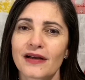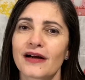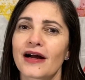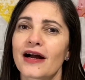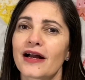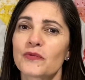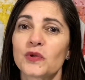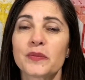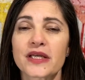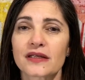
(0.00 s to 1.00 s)
I will
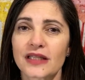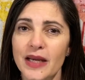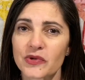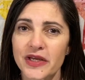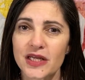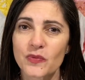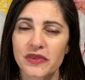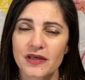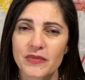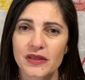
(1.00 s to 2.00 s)
be collaborating with
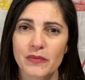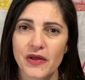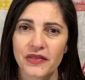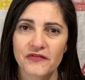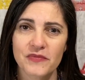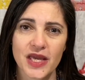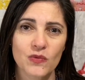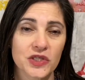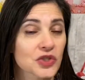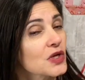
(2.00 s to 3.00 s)
them in the month of May,
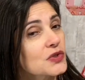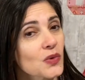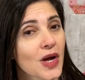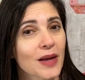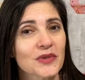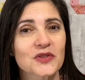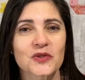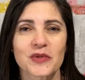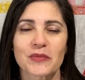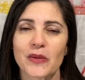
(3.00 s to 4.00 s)
which so happens to
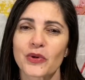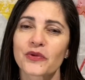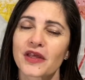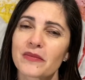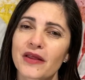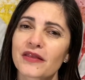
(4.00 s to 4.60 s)
be my birthday month,